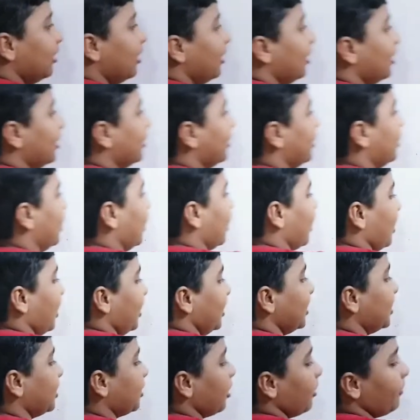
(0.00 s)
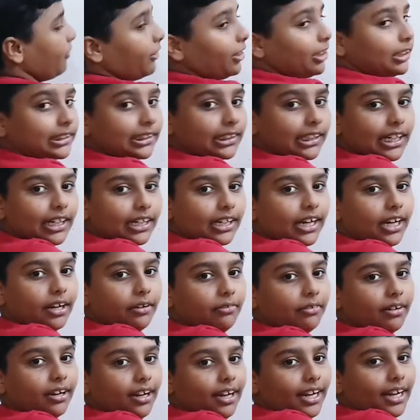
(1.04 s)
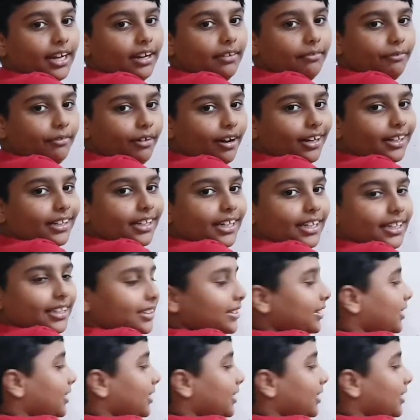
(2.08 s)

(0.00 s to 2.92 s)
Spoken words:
the country of Australia and what is